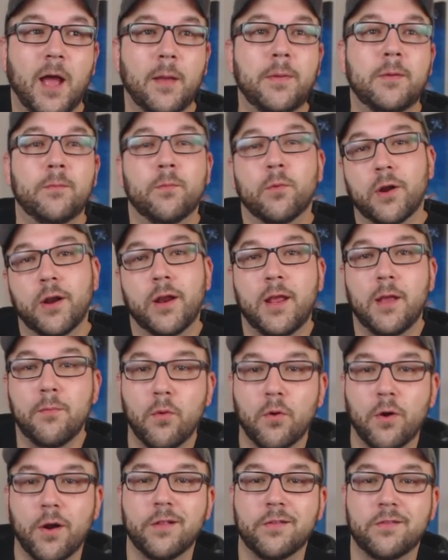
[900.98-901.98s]
I mean, we're going to get
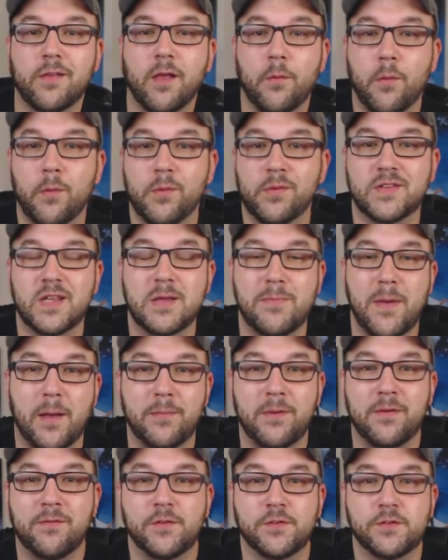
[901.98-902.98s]
more insight when we see
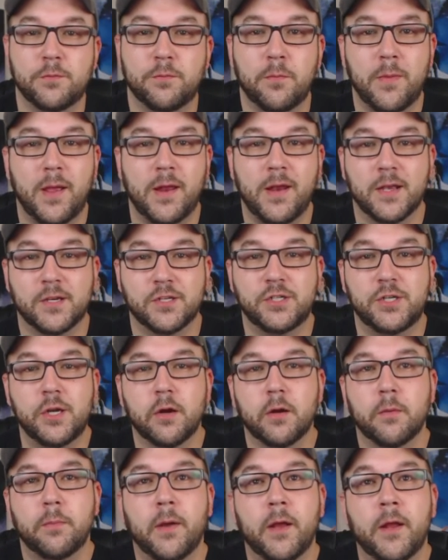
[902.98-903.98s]
Batman v Superman next
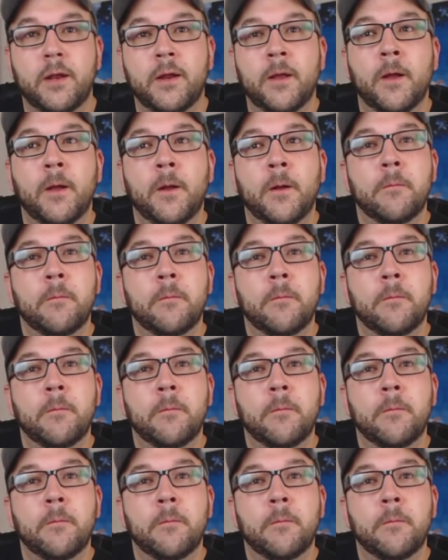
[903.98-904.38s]
year, but